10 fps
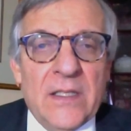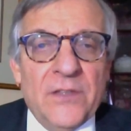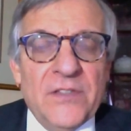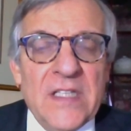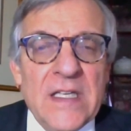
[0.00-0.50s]

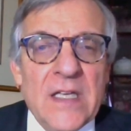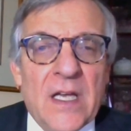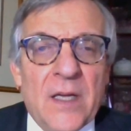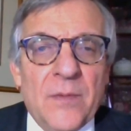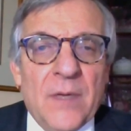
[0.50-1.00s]

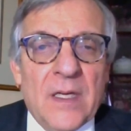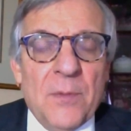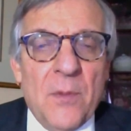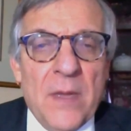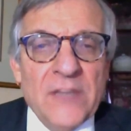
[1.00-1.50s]
guilty a
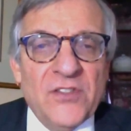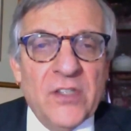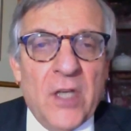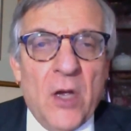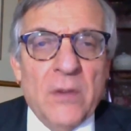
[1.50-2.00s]
couple
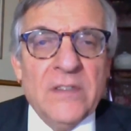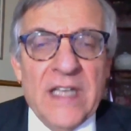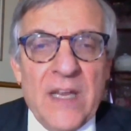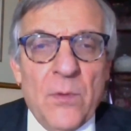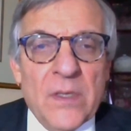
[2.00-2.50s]
months ago, and
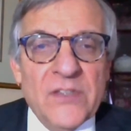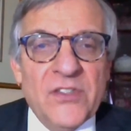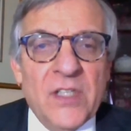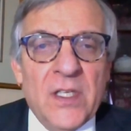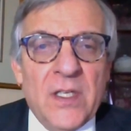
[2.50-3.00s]
today
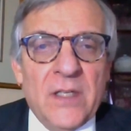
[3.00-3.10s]
was